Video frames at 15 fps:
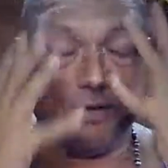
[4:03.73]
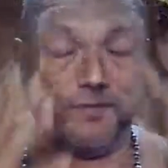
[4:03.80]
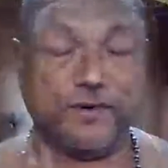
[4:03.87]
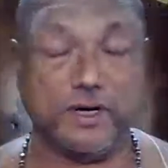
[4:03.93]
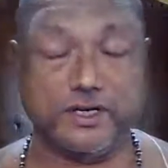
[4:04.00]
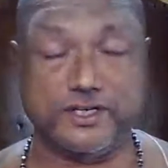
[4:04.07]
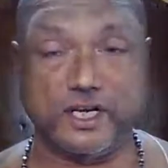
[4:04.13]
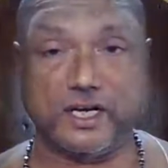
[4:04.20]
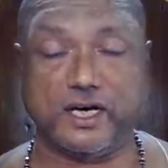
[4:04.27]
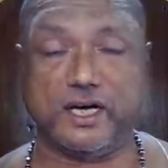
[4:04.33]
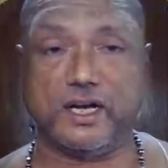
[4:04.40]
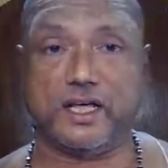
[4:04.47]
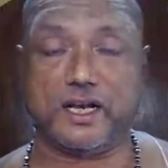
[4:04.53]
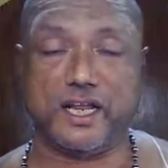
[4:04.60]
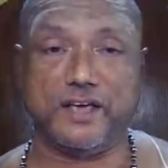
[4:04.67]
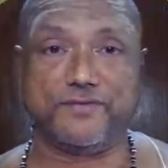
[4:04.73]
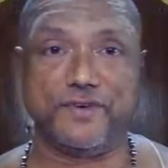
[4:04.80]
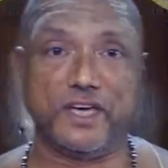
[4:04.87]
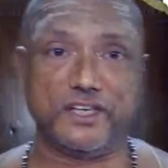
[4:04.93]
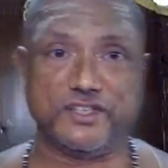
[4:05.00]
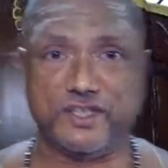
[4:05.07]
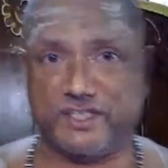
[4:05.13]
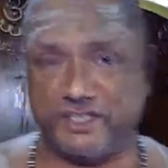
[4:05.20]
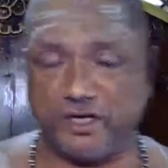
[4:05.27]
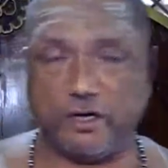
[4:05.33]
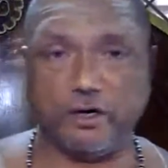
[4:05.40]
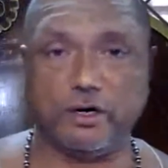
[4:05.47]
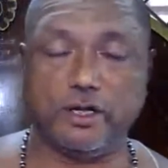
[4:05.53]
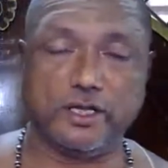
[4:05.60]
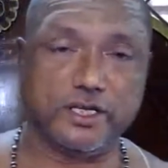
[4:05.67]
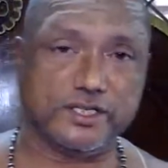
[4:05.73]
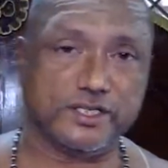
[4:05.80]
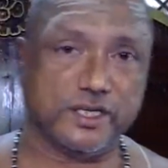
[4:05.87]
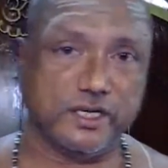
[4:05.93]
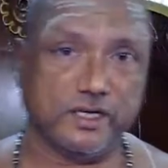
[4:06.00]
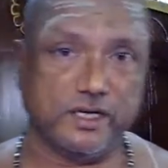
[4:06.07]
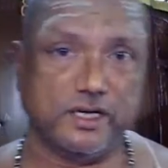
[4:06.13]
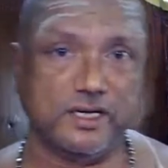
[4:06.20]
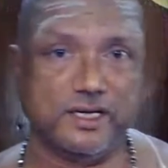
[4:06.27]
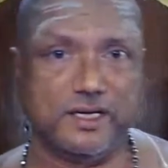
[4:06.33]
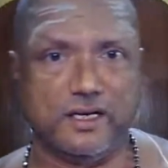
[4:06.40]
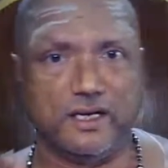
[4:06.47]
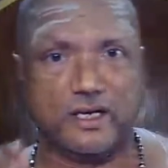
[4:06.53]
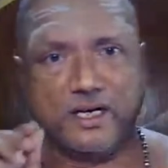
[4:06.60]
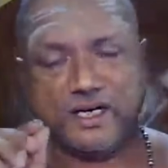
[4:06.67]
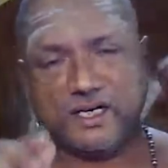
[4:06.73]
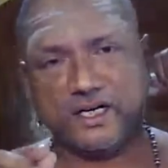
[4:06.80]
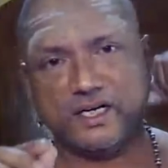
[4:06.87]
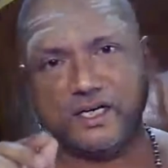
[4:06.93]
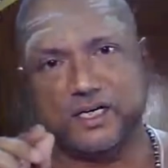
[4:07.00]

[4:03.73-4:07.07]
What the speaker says: Sakara, Refa, etc., all these, Ha,